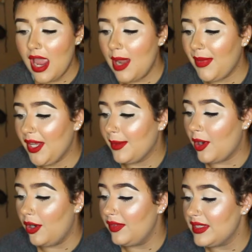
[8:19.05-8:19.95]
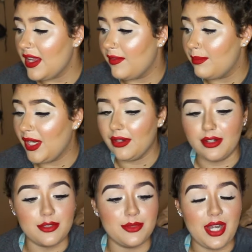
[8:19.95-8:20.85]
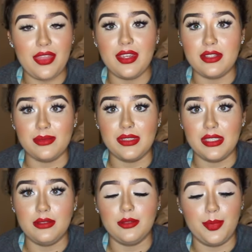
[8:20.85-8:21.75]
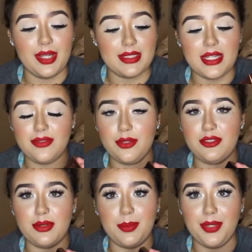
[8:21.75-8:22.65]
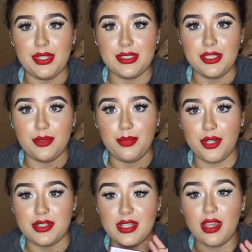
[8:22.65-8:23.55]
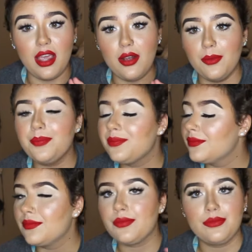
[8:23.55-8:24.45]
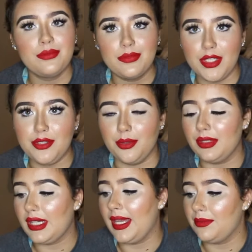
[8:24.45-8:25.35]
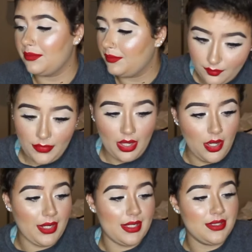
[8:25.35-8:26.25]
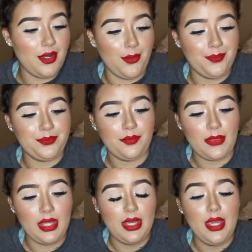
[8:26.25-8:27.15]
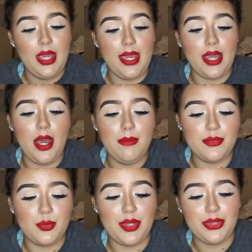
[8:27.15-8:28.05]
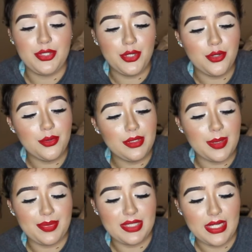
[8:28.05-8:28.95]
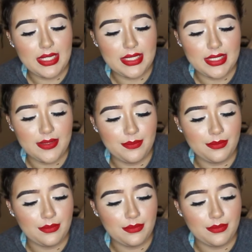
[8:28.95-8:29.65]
And by the way, all these have mirrors, which I think is really cool because, like, if you just want to put this in your purse and go, you totally can. Okay, so it comes with two lipsticks.